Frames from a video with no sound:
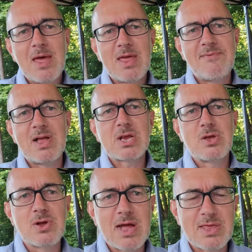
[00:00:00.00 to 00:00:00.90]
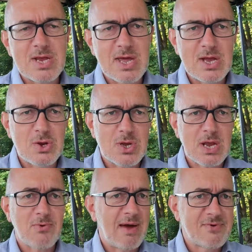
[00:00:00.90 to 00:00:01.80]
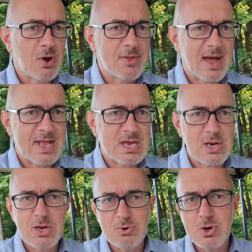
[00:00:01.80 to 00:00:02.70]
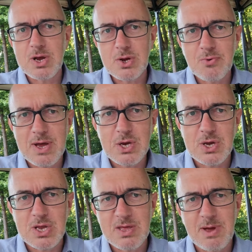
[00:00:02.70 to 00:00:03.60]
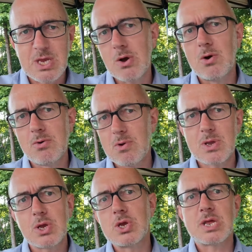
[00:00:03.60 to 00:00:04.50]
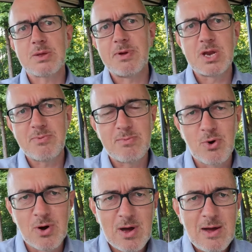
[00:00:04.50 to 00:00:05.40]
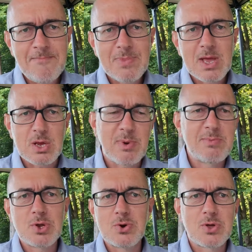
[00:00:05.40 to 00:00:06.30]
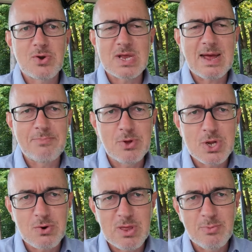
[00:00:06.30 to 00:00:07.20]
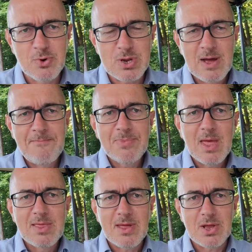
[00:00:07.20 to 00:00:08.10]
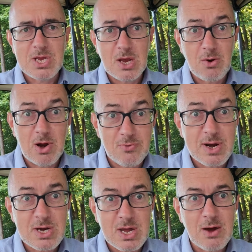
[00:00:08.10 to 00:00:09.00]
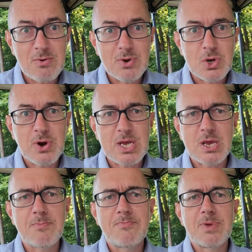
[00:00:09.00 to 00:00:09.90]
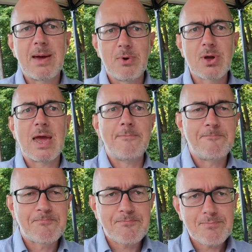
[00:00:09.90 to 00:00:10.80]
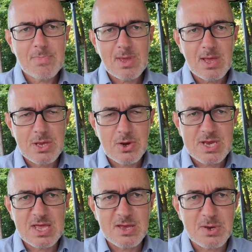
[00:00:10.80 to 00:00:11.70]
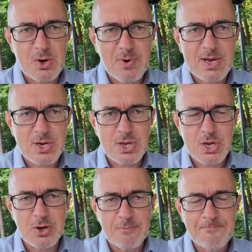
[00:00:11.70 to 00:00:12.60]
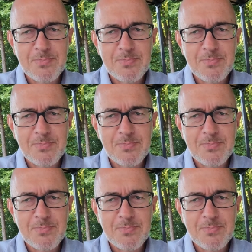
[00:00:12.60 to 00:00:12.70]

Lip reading: Then eventually you'll get to the stage, you'll say, right, have you got that? Shall we try some questions? And they might say, oh, can you just explain it a bit more? So maybe do another example or two on the board. Then I'd say, right, you ready to go? You try some? Yep, okay. So you set them some questions to do.